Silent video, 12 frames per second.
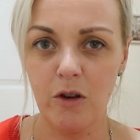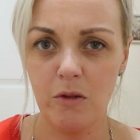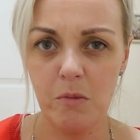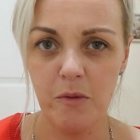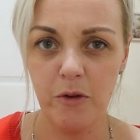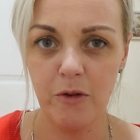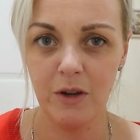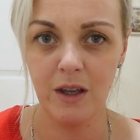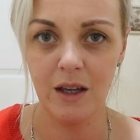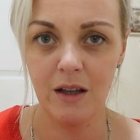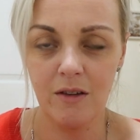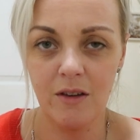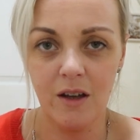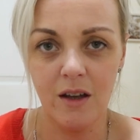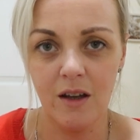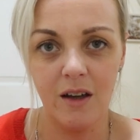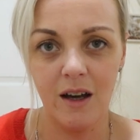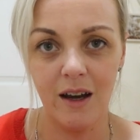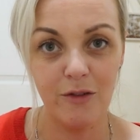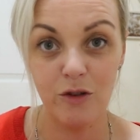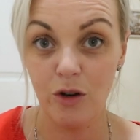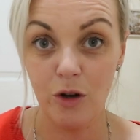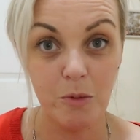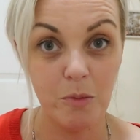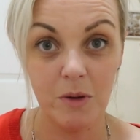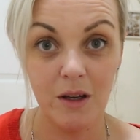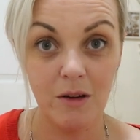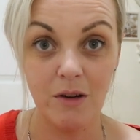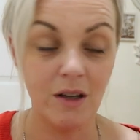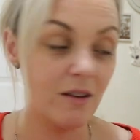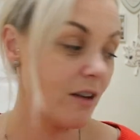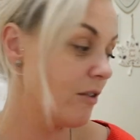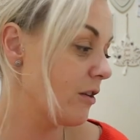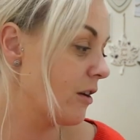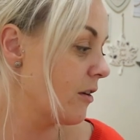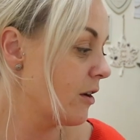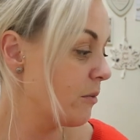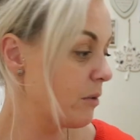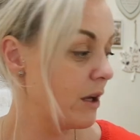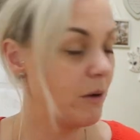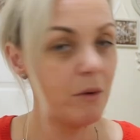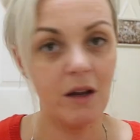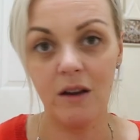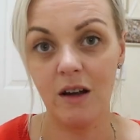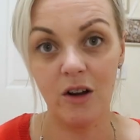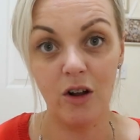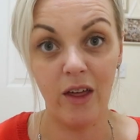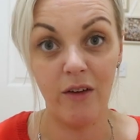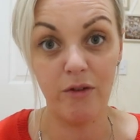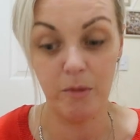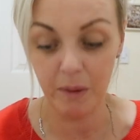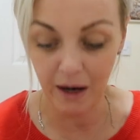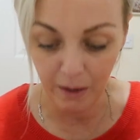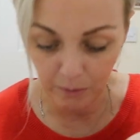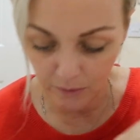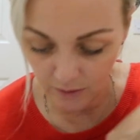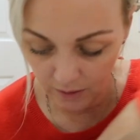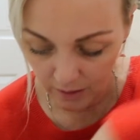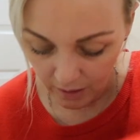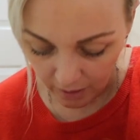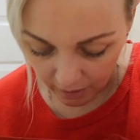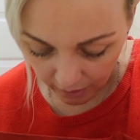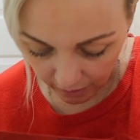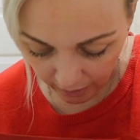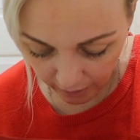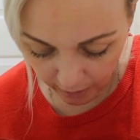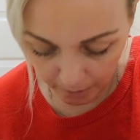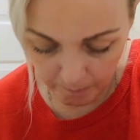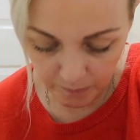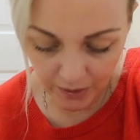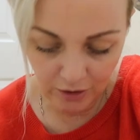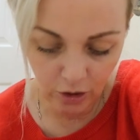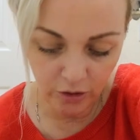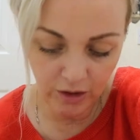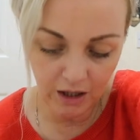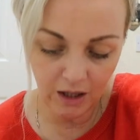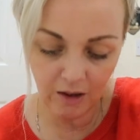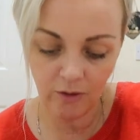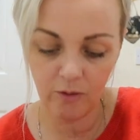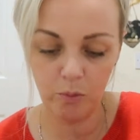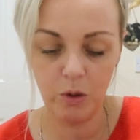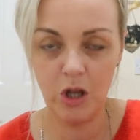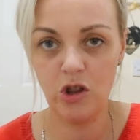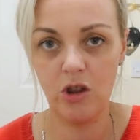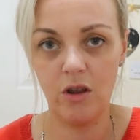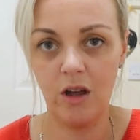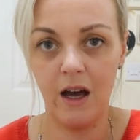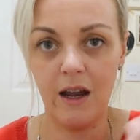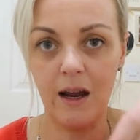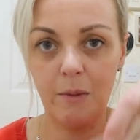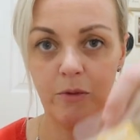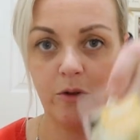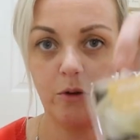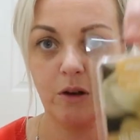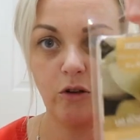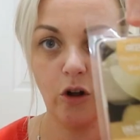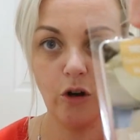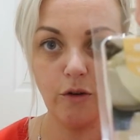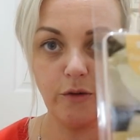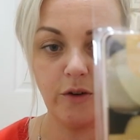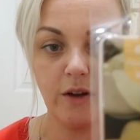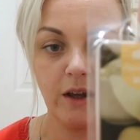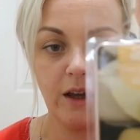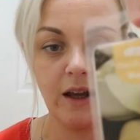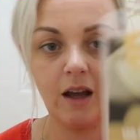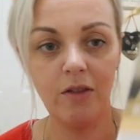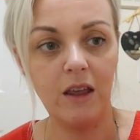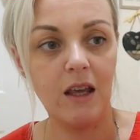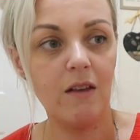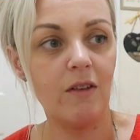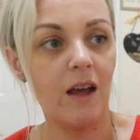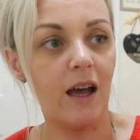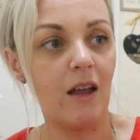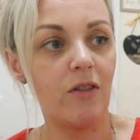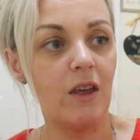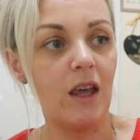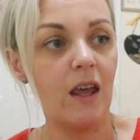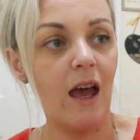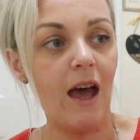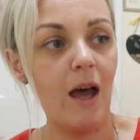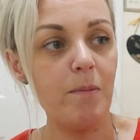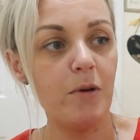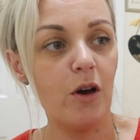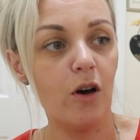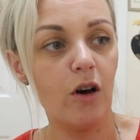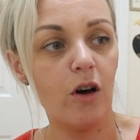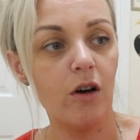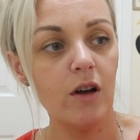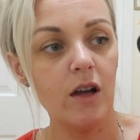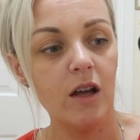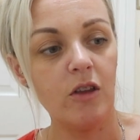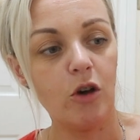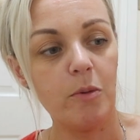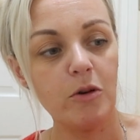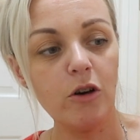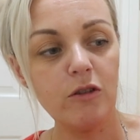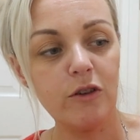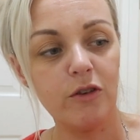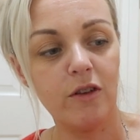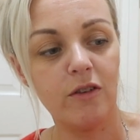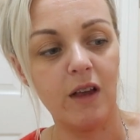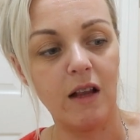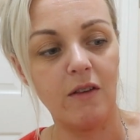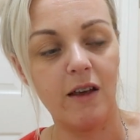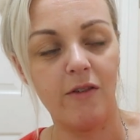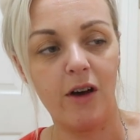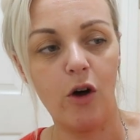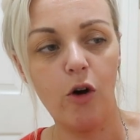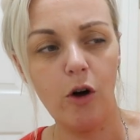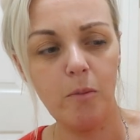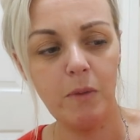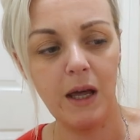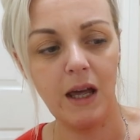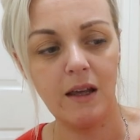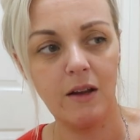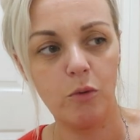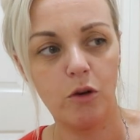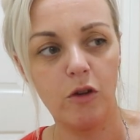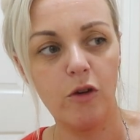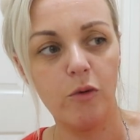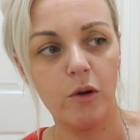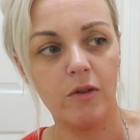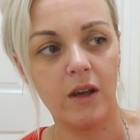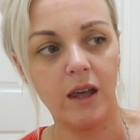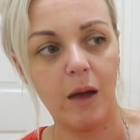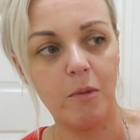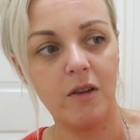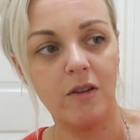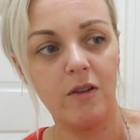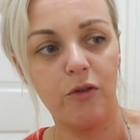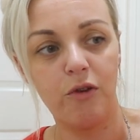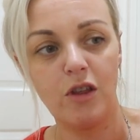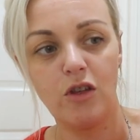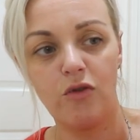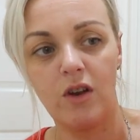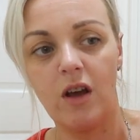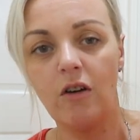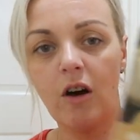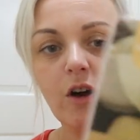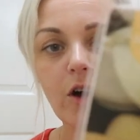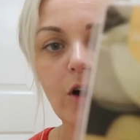I've got something for other kids. I have total mum guilt, I tell you. But anyway, I got that for £1. I got these, which I absolutely love. And these are the Air Pure. They come in loads of different scents. You have like home baking is one of the other ones I get, but this is a French vanilla